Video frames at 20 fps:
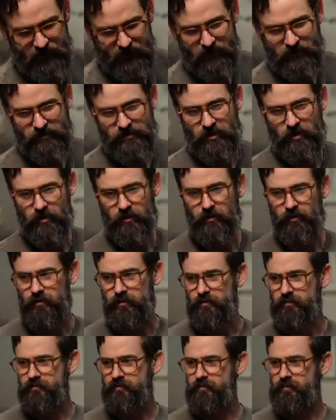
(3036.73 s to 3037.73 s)

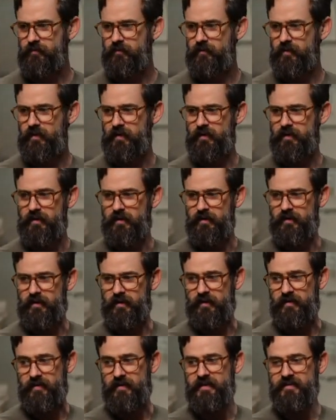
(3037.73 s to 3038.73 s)
So
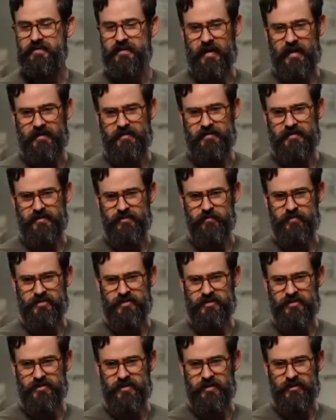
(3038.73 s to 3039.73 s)
in this case, it's
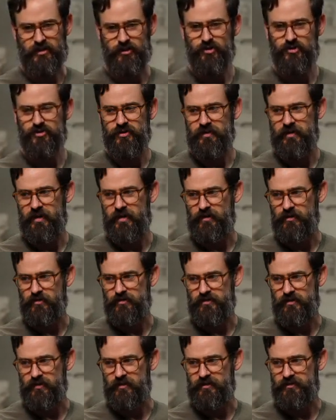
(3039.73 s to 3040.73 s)
magenta. Usually I
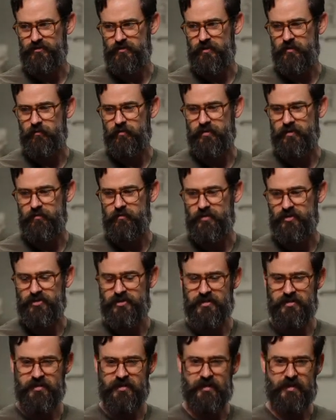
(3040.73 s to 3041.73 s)
use alizarin, but the
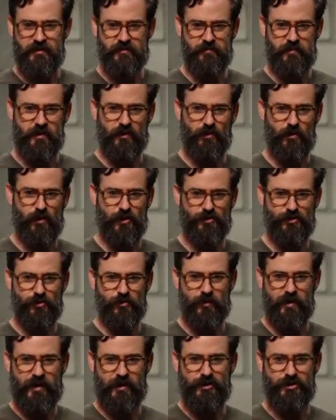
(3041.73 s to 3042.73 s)
magenta gives me a larger
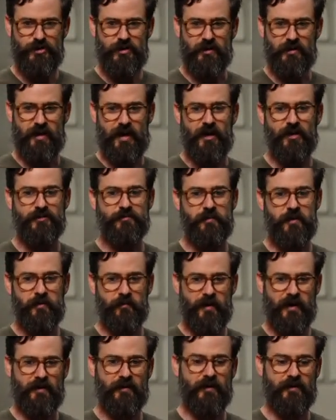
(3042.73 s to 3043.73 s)
range and allows me to
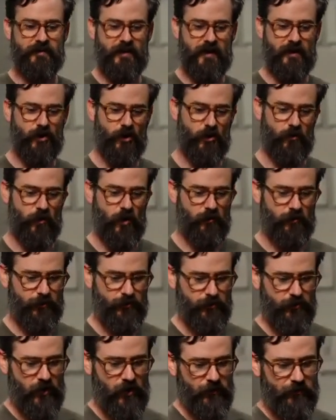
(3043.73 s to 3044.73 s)
make like that cobalt
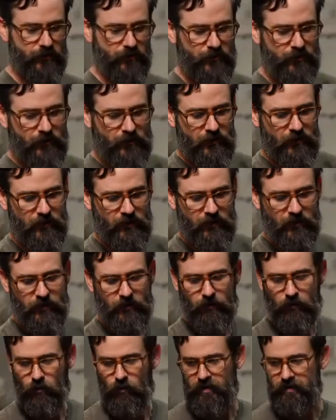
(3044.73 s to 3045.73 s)
blue color
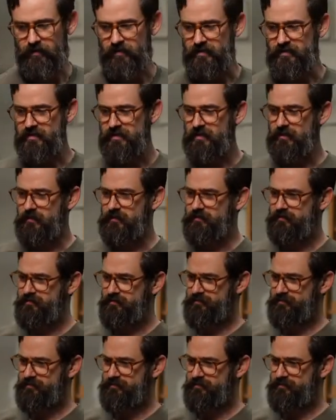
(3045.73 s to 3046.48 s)
with the teal.